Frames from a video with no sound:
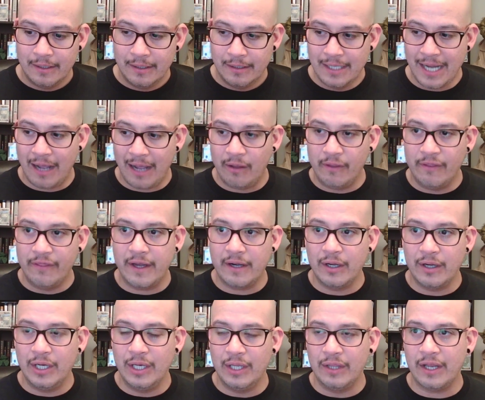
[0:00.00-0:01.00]
Now, there,
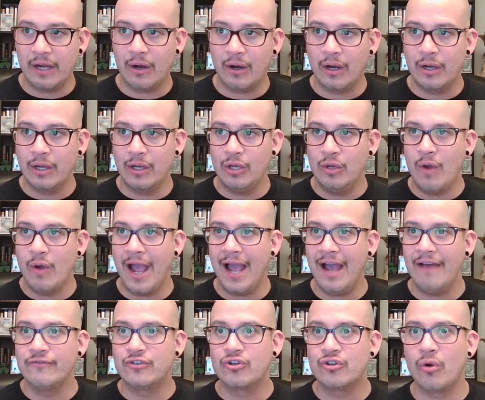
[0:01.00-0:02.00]
there, you
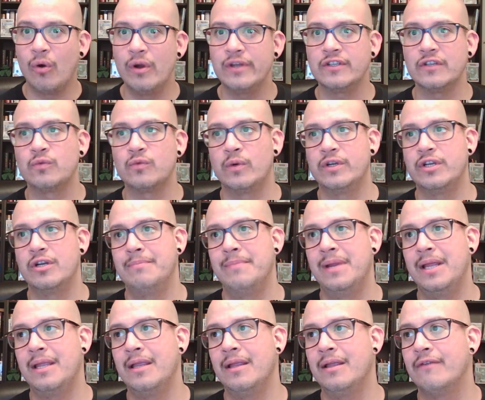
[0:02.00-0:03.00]
have choices when you're
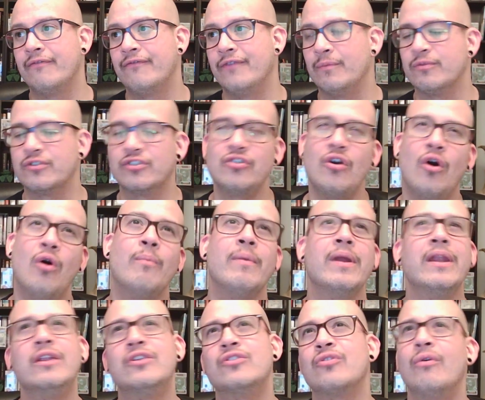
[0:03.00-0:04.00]
making a film. So
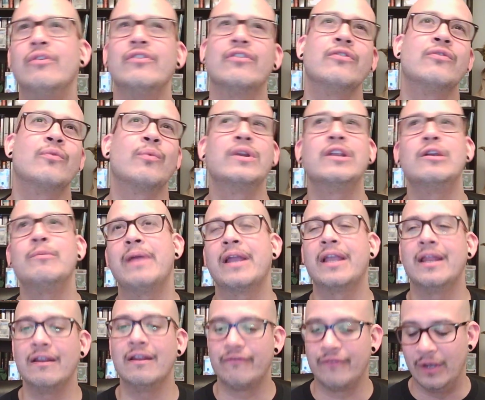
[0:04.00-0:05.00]
many choices when you're
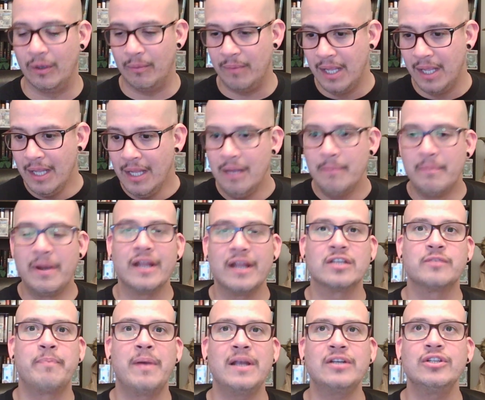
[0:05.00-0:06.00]
making a film. But
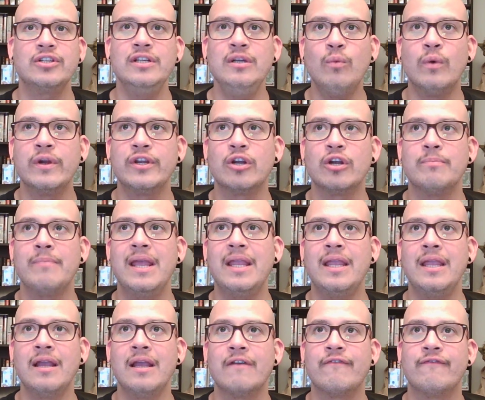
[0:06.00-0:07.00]
especially when you're
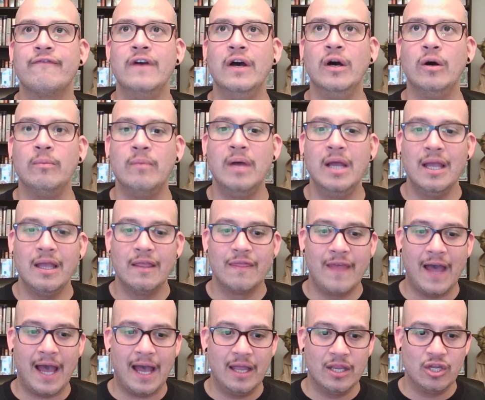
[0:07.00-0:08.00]
making a film
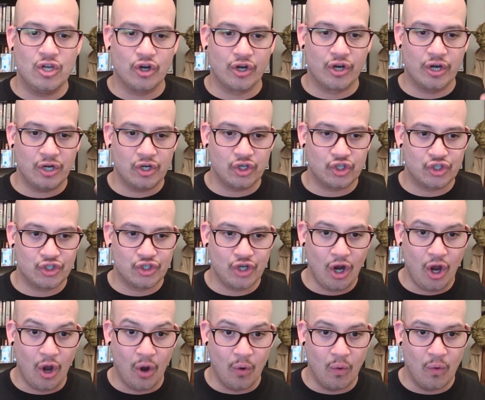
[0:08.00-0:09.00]
that you're going to
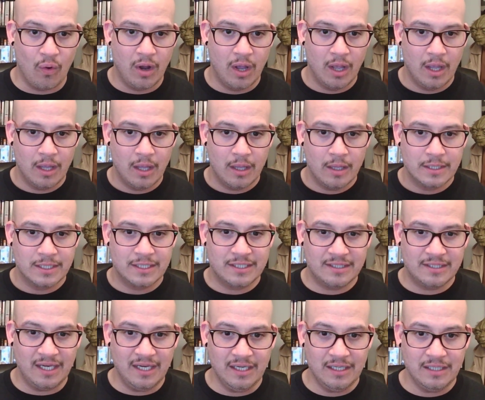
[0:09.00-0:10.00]
show
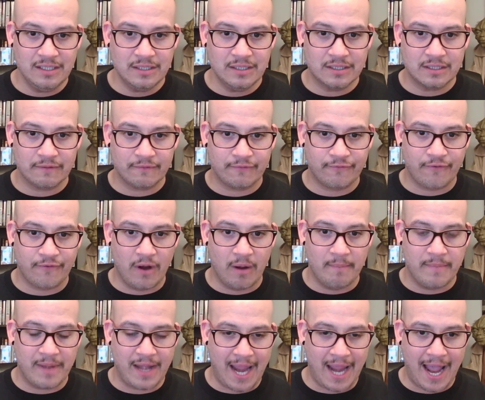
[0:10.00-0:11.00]
scenes
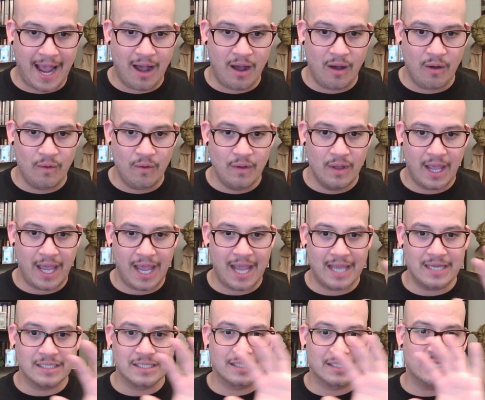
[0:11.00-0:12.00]
from now
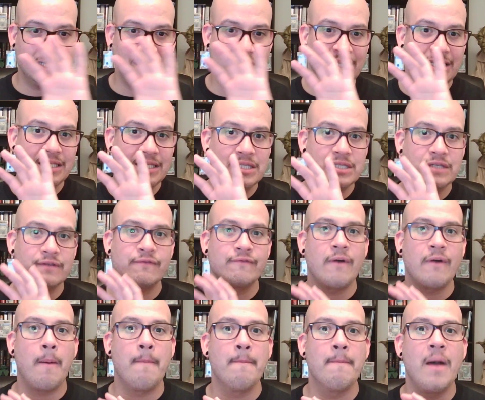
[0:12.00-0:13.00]
and scenes
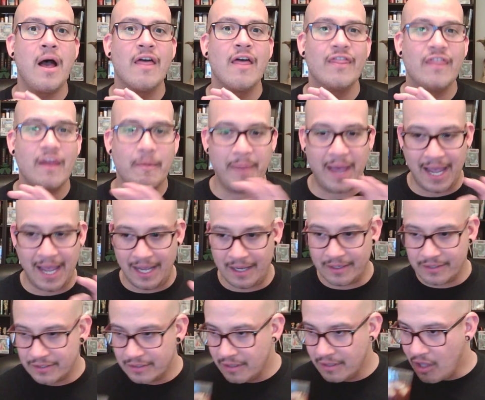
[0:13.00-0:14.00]
from the
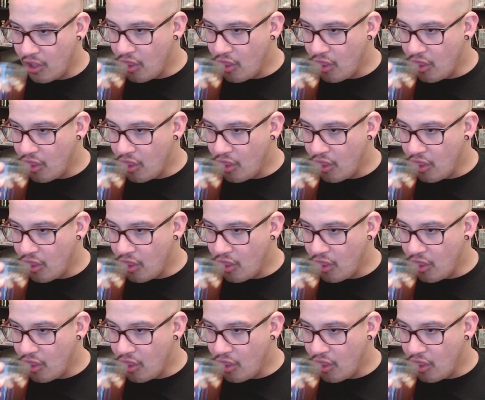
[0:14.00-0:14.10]
past.